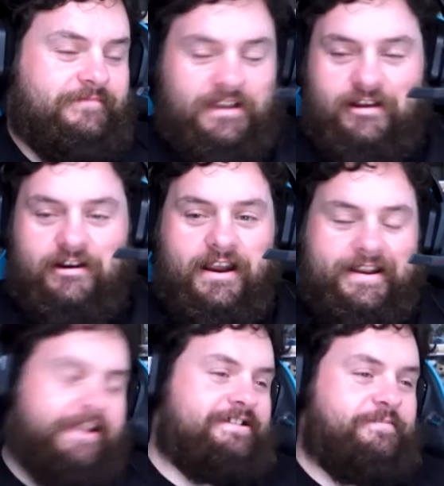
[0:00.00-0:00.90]
All right,
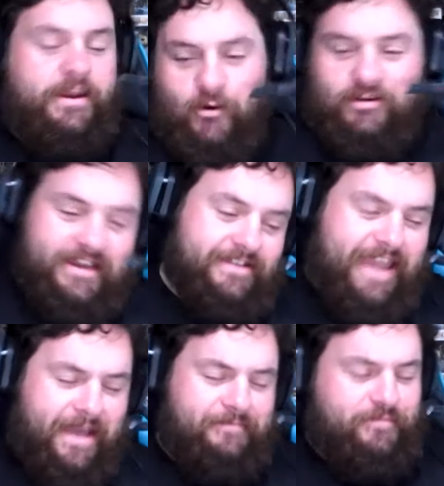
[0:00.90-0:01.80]
here's me walking in.
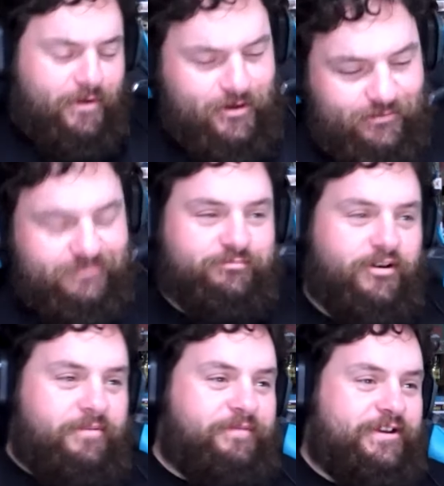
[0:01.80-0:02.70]
yeah, woohoo,
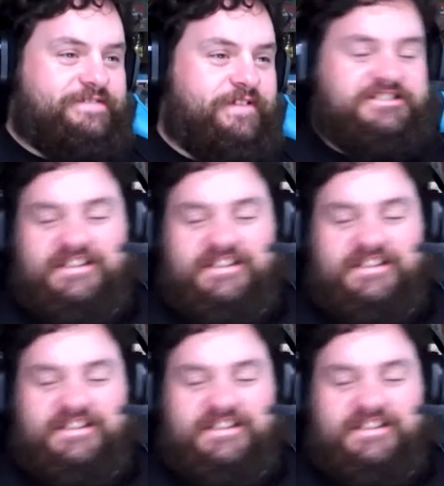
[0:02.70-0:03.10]
proper first feature.